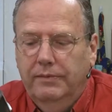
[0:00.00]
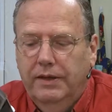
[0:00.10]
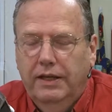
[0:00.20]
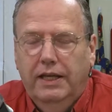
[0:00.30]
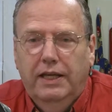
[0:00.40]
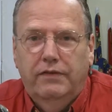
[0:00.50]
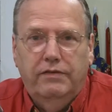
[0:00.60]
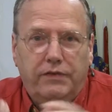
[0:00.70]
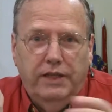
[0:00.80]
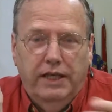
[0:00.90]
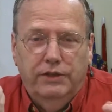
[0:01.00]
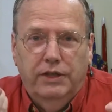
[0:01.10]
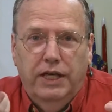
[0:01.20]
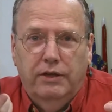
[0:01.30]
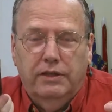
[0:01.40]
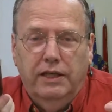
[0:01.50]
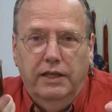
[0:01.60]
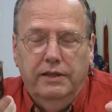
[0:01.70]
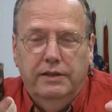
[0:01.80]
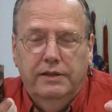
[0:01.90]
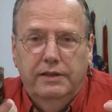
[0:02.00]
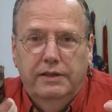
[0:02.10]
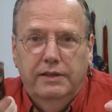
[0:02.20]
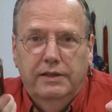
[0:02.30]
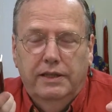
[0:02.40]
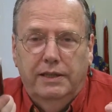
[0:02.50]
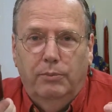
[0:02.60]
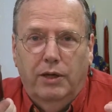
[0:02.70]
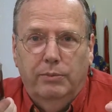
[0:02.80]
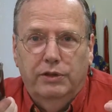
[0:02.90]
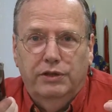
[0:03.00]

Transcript: If you've ever had your hair cut at a barber